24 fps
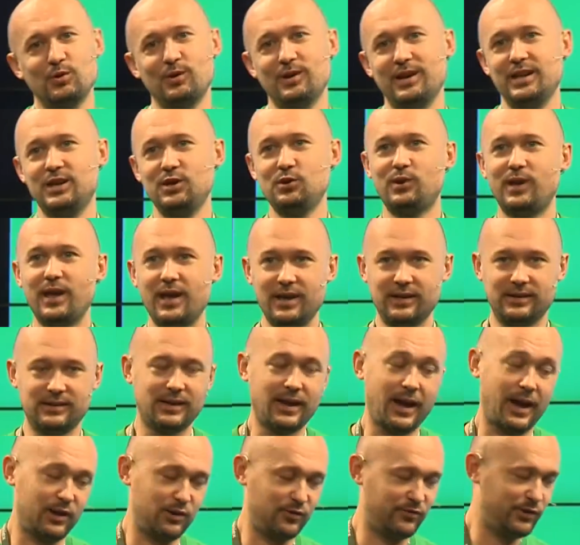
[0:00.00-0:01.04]
educate,
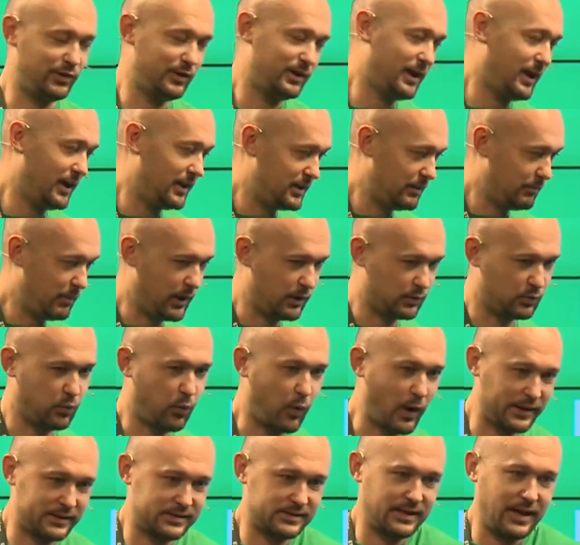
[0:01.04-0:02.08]
kind of educate about
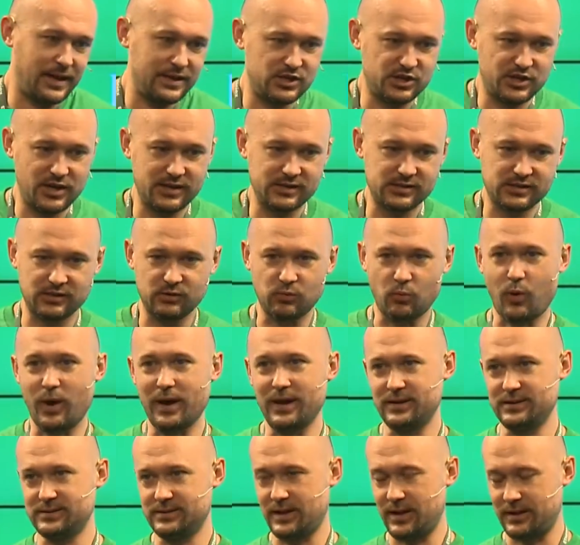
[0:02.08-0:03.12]
what sidechains and why
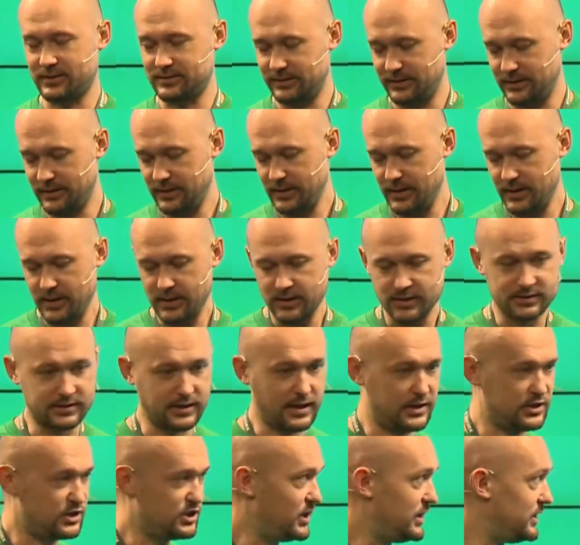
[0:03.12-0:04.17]
exactly
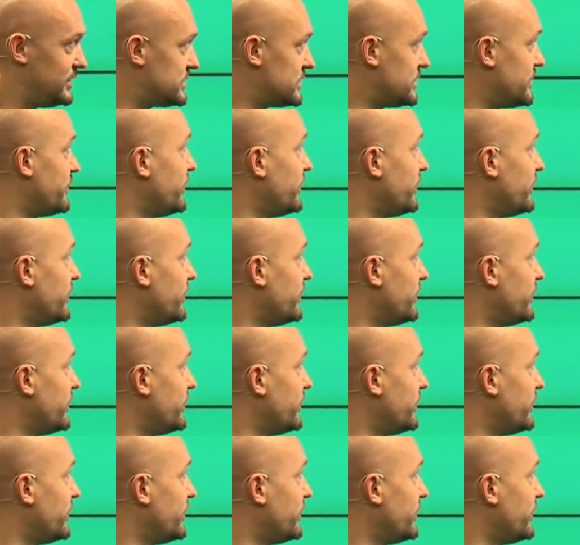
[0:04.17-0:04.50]
sidechains.